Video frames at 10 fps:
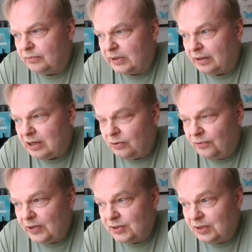There are
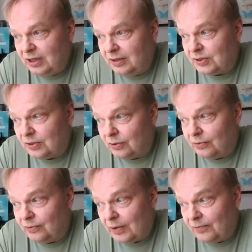always needs.
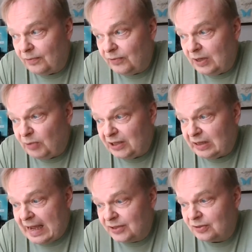So we might
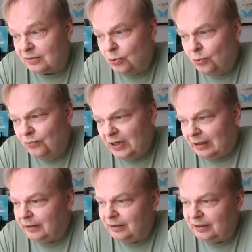ask, do we
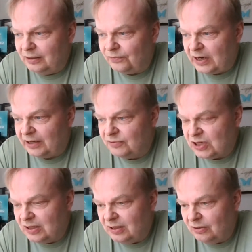really need
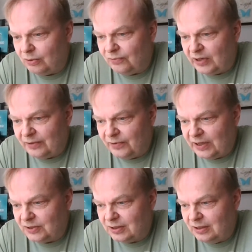5G or
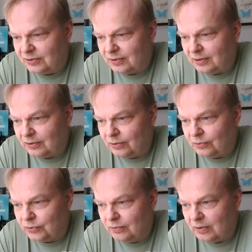Wi-Fi 6,
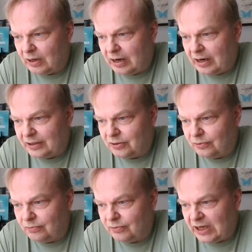those
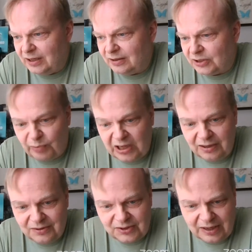higher data
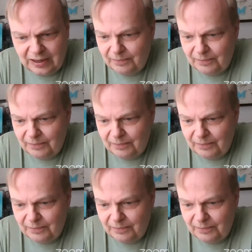speeds?